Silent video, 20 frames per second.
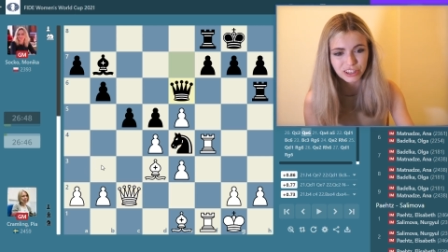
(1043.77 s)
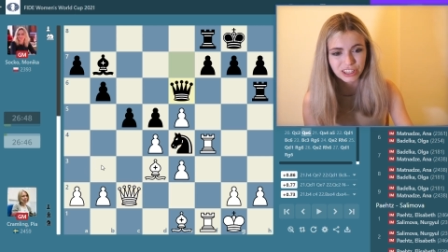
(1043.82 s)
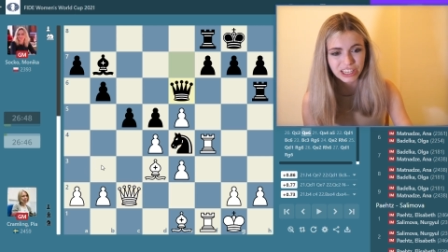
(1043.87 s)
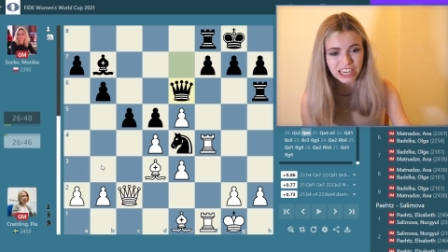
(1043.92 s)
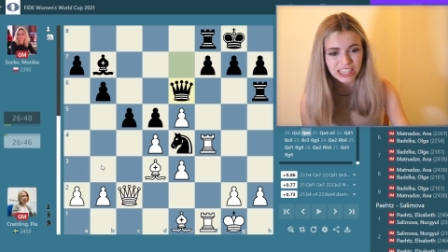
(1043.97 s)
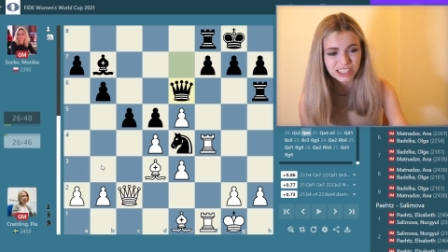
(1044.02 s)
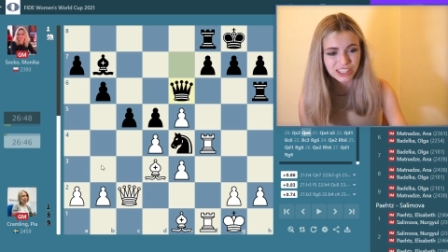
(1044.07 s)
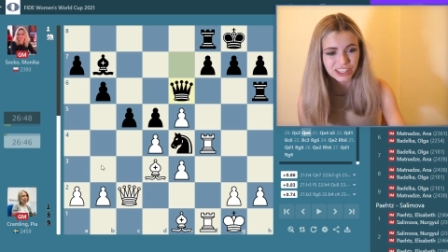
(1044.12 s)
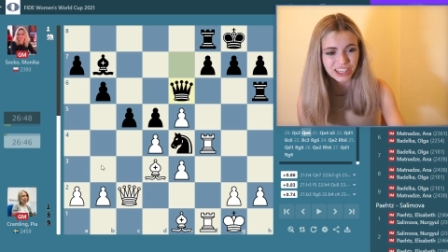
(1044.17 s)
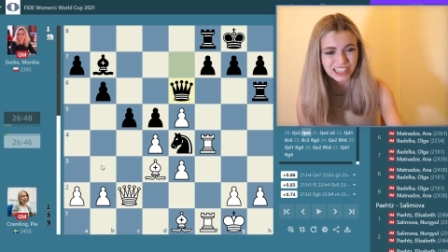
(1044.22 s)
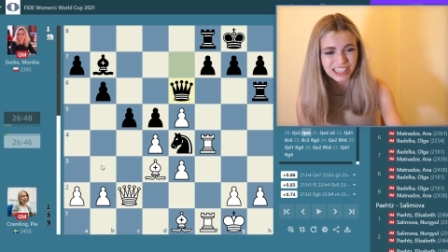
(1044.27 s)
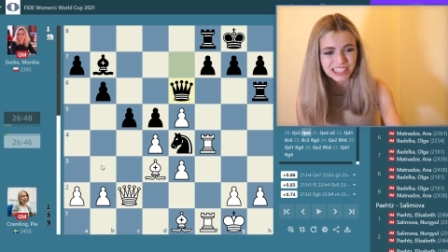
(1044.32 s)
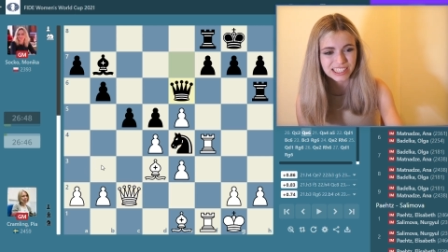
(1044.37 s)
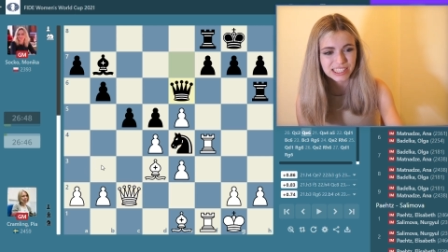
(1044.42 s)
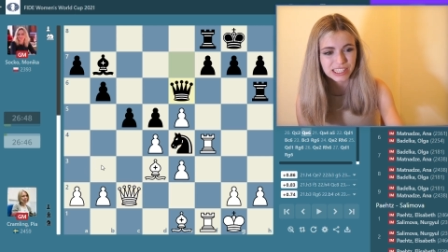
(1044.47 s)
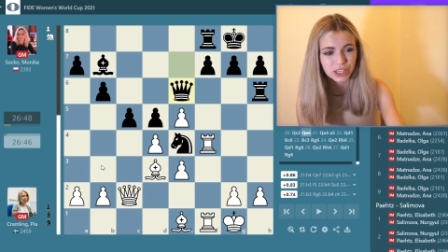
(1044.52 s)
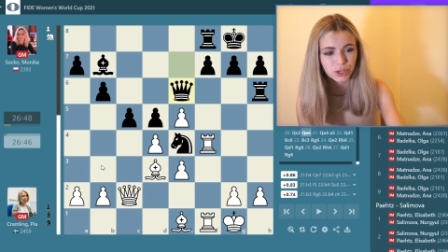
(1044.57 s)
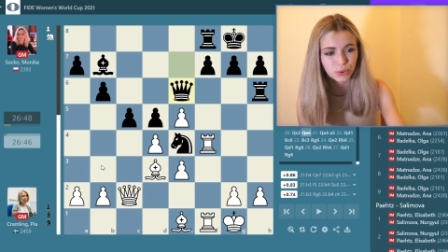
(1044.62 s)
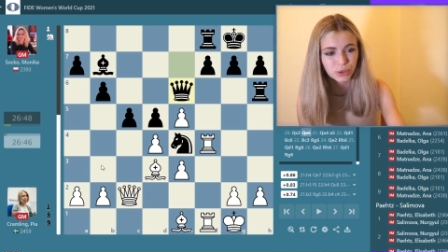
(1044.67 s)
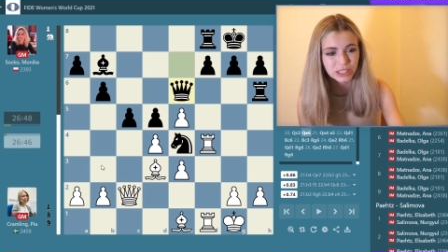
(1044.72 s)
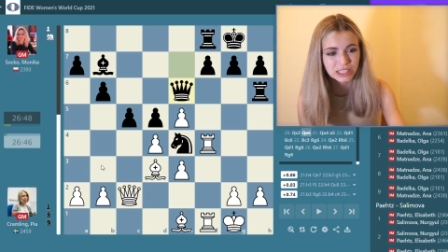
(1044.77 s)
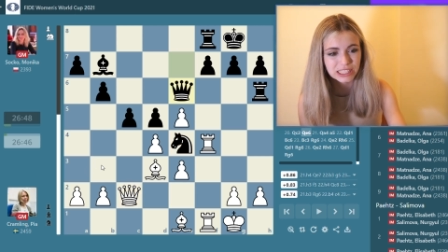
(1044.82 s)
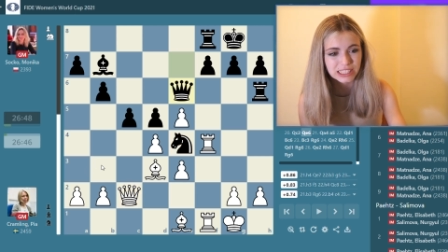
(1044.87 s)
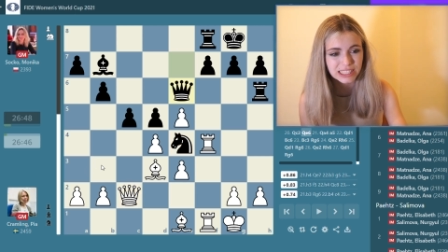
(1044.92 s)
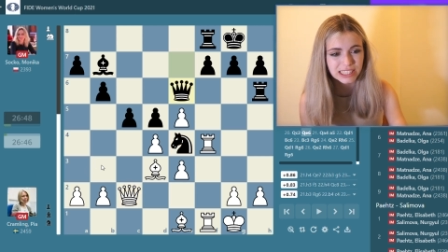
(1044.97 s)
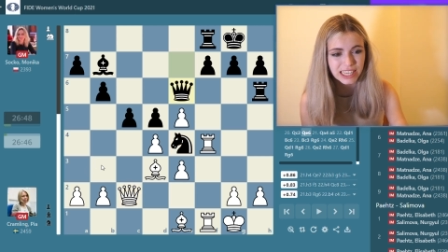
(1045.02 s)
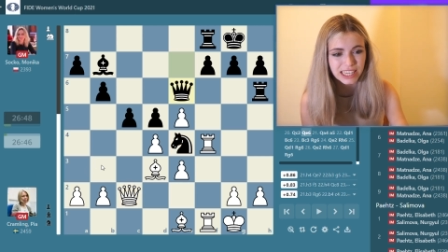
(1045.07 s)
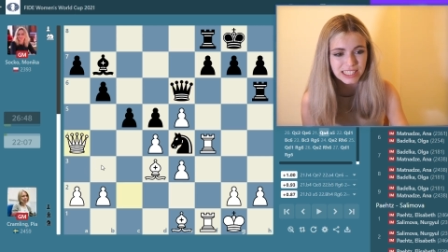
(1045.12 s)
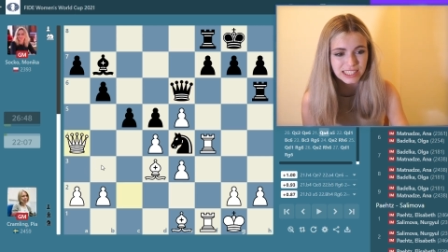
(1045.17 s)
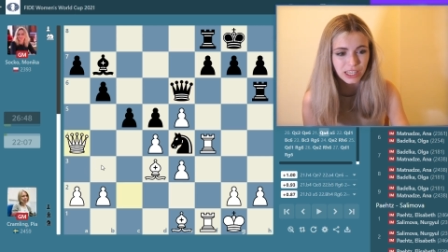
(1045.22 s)
You guys are going to see queen
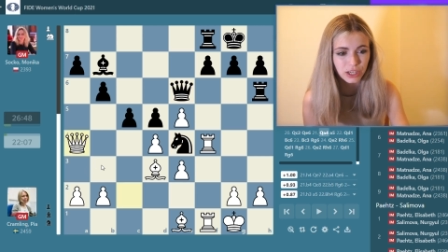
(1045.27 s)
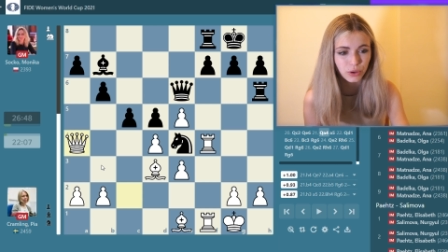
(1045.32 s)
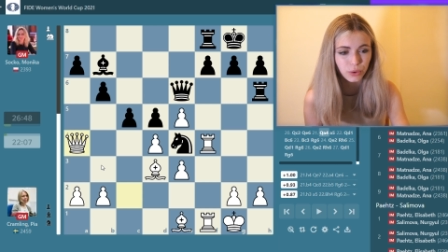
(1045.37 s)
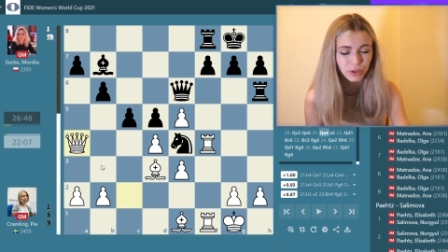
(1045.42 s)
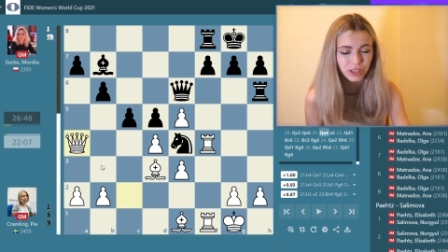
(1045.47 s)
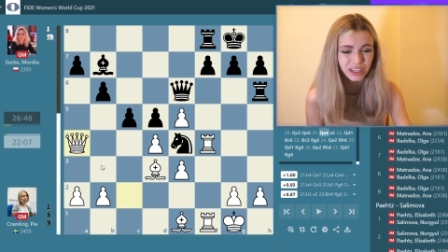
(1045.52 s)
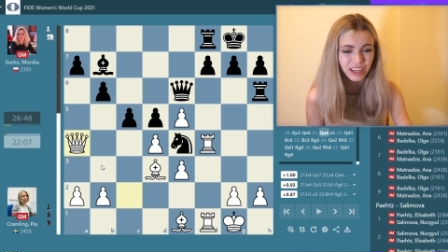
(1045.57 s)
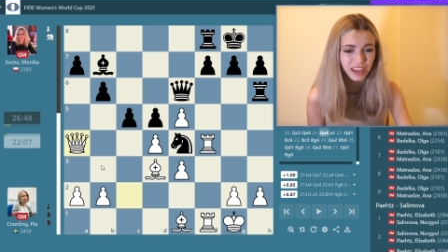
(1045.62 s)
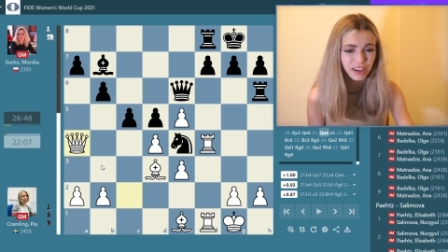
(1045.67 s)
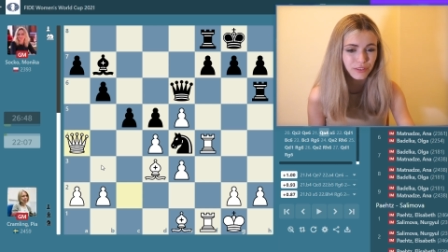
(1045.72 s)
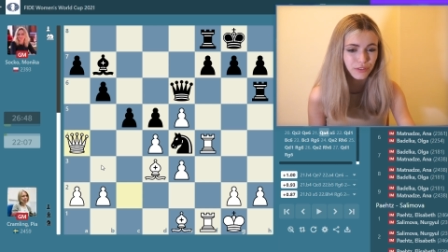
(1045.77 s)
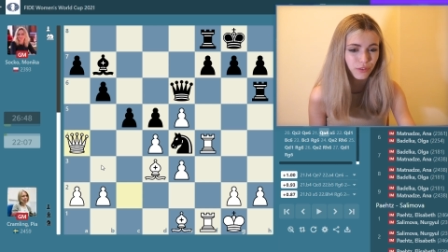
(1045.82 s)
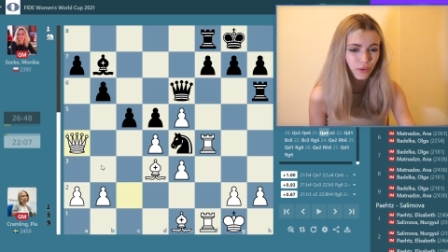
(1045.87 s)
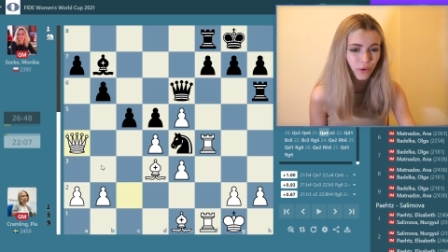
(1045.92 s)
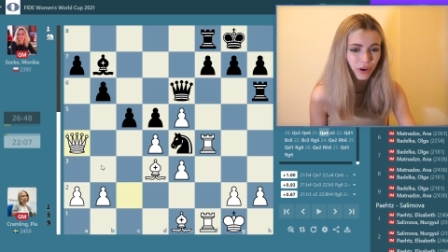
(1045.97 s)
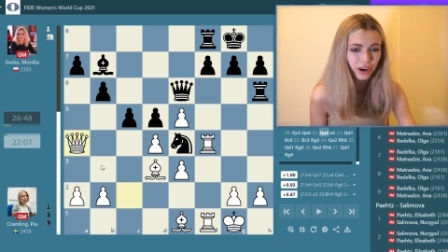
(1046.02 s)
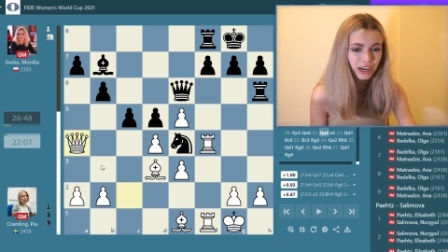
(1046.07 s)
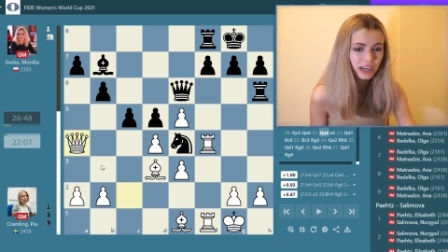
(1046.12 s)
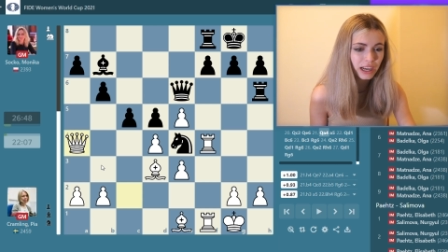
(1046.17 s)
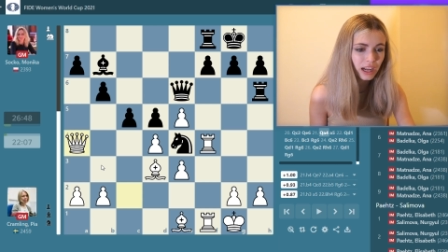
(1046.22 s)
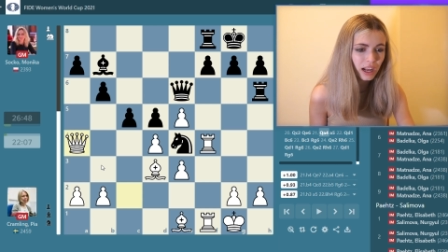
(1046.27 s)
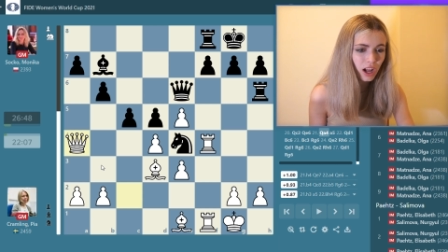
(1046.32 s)
e6 and queen a4.